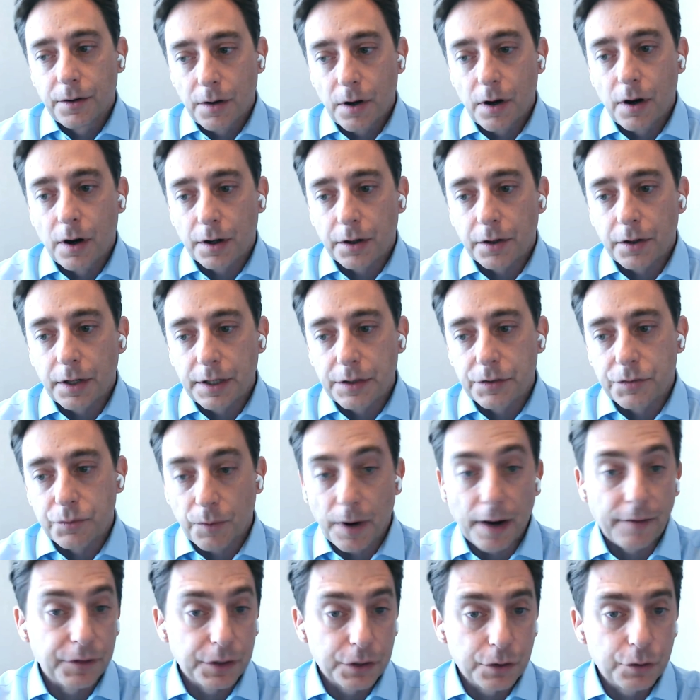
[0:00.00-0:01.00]
is
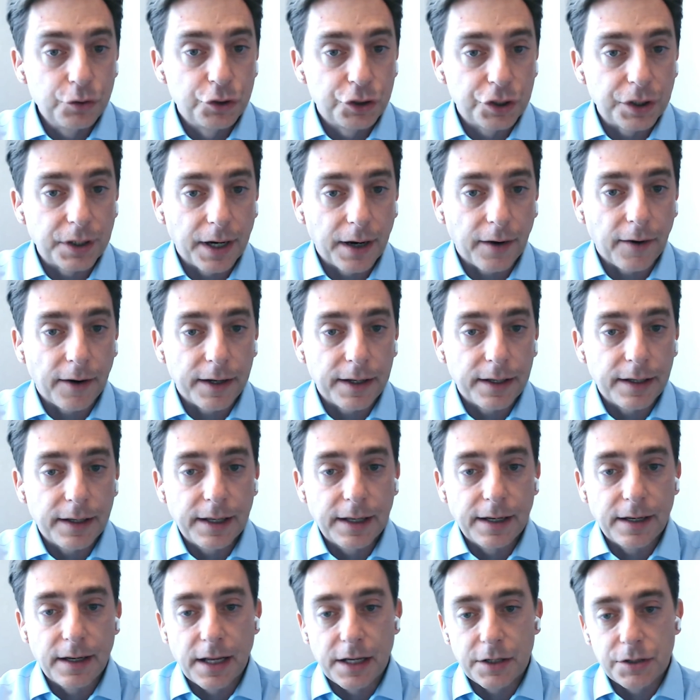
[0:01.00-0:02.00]
revolutionary
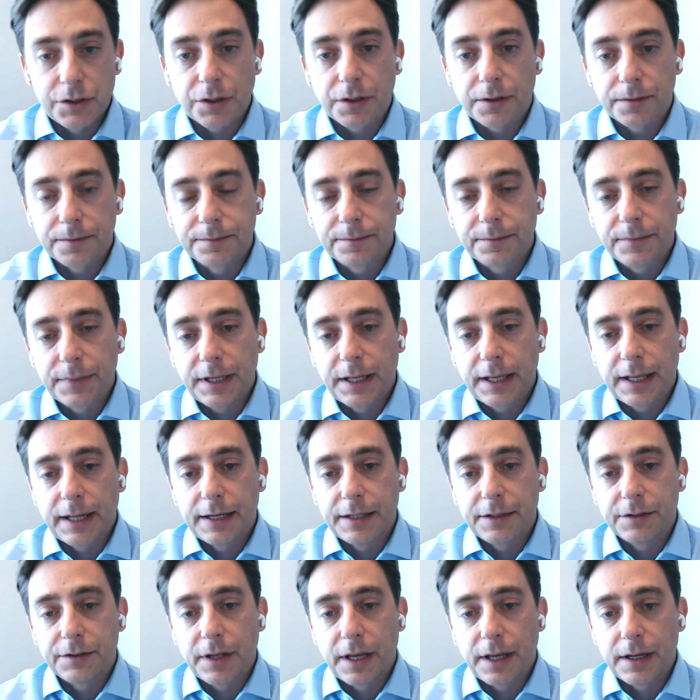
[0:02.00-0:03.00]
in nature.
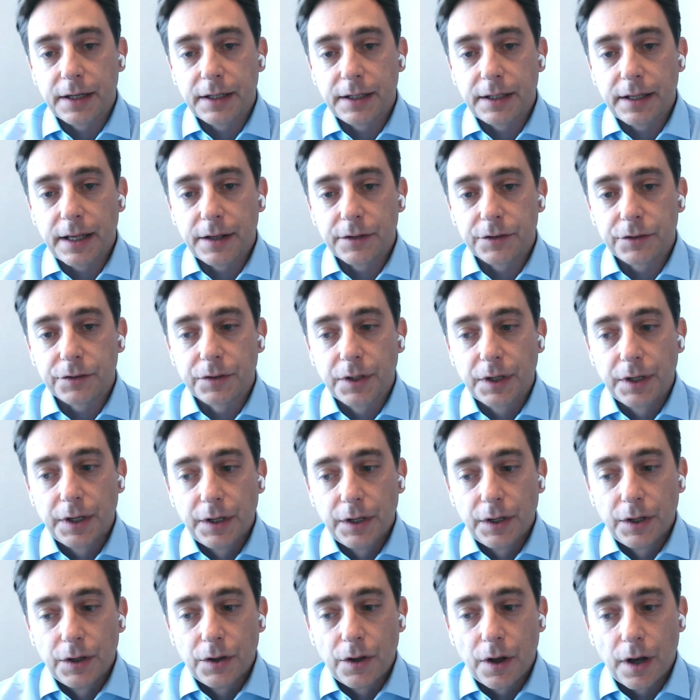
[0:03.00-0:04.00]
And he has
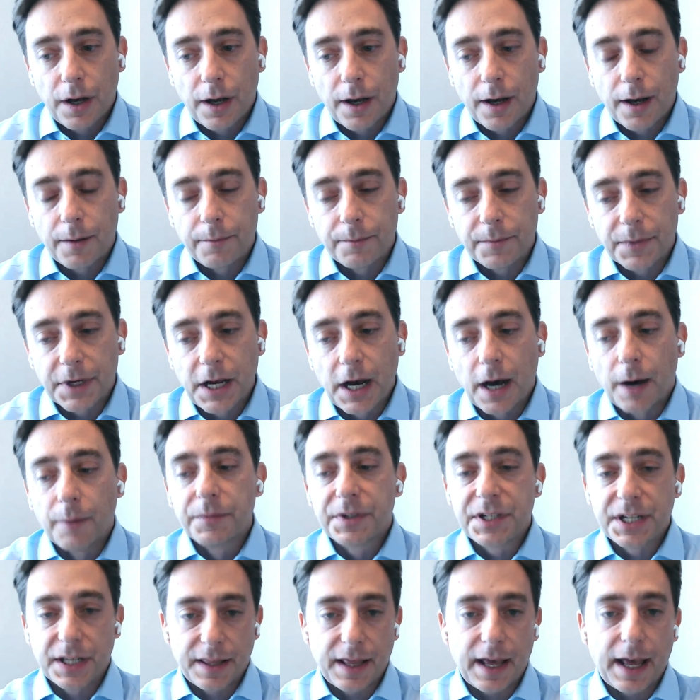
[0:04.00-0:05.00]

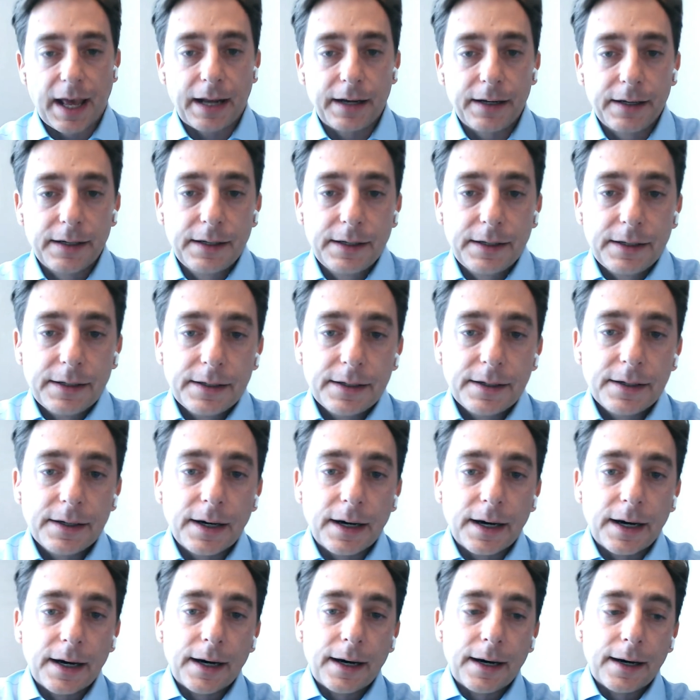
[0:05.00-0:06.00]
come to that.
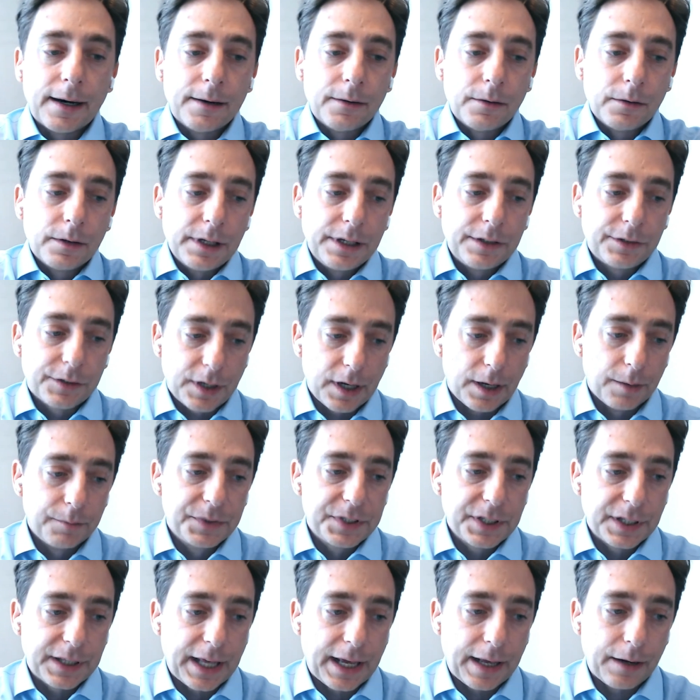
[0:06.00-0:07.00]
He's
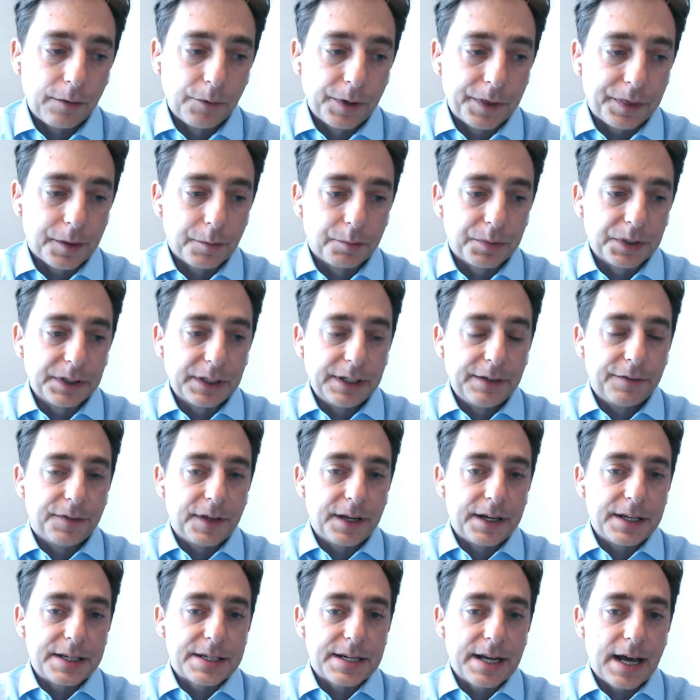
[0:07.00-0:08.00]
come to that with the belief
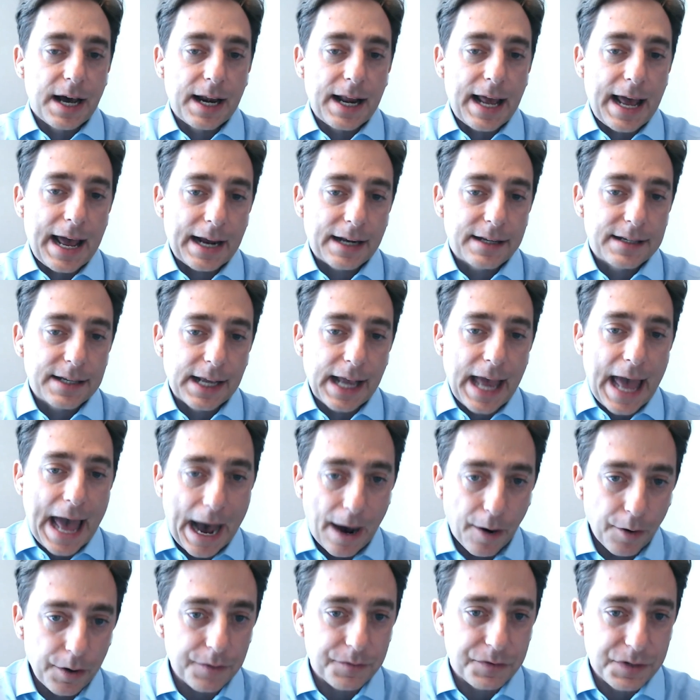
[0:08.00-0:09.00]
that he's not acting
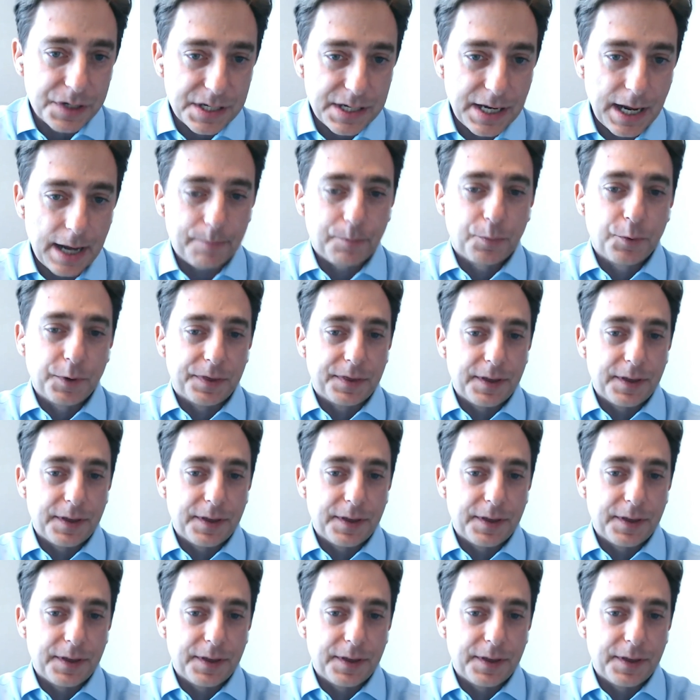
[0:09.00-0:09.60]
out of step with